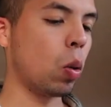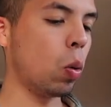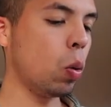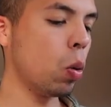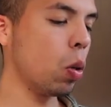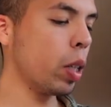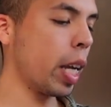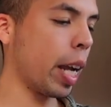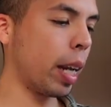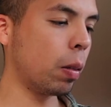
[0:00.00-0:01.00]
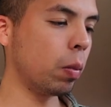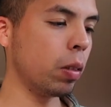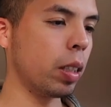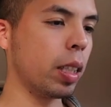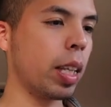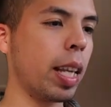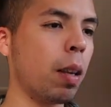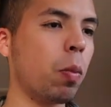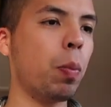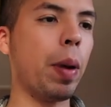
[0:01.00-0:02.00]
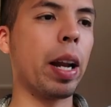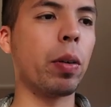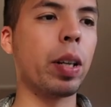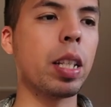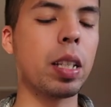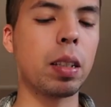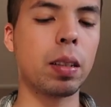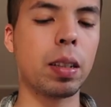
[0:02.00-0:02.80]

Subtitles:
Ooh, okay. They come with batteries.